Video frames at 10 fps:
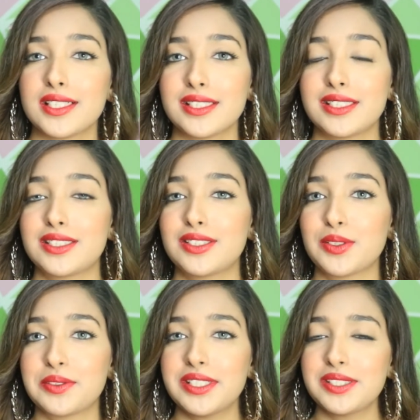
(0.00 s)

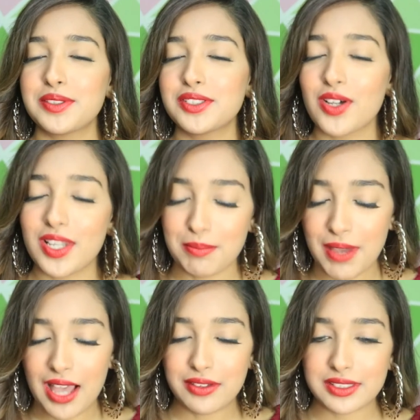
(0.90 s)
So this was all
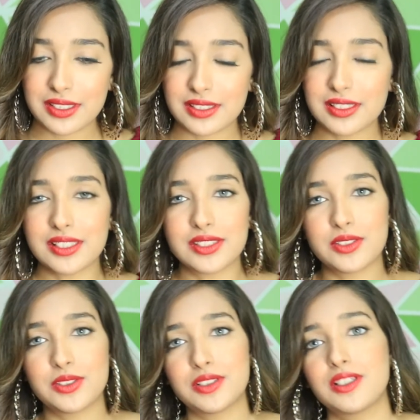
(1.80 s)
about
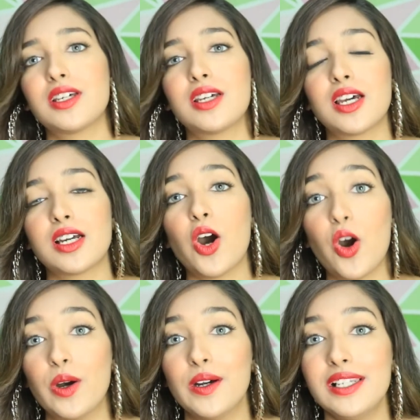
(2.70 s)
this
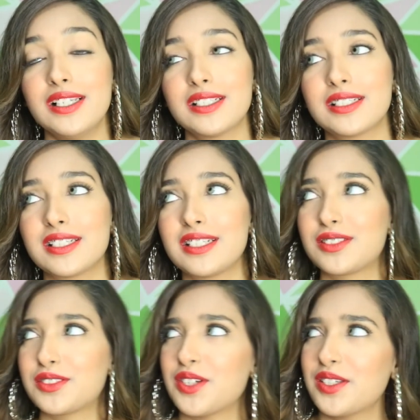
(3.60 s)
haul.
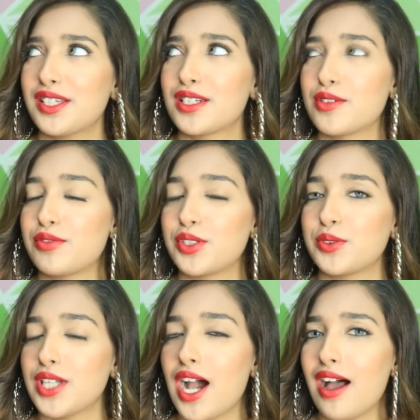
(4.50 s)
It's not a review,
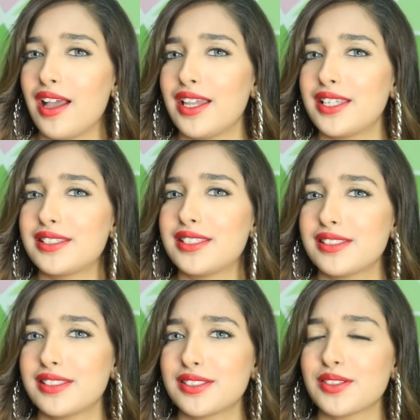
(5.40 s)
yeah,
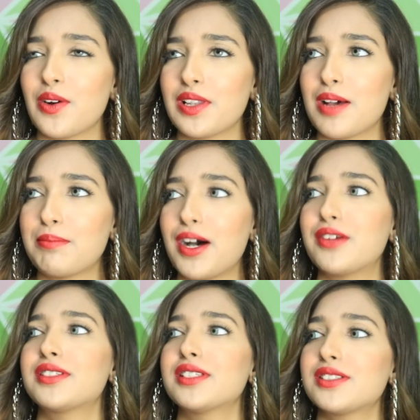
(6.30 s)
this is all
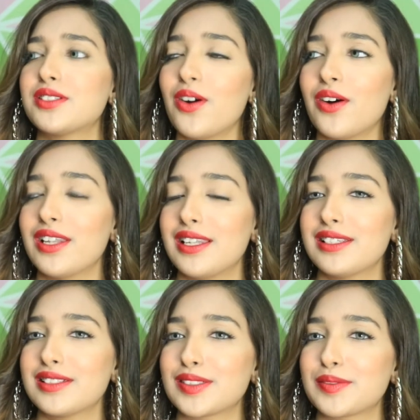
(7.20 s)
about this haul.
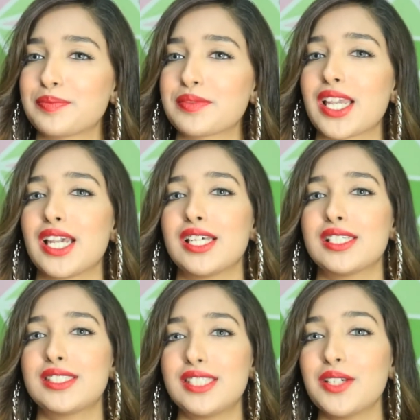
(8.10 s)

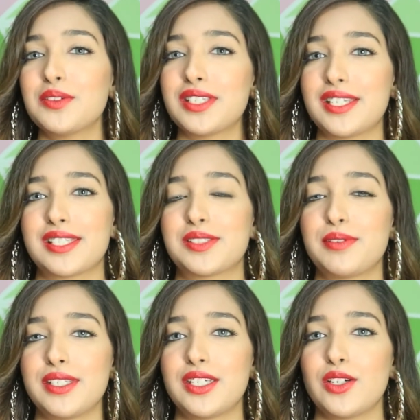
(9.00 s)
See you in the next
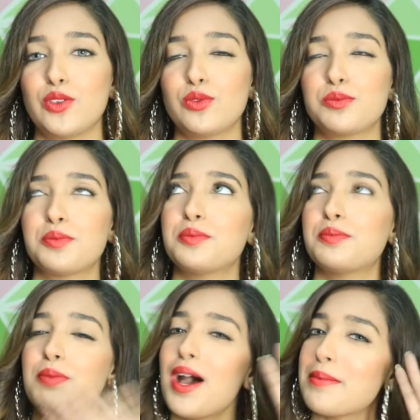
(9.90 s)
video. Bye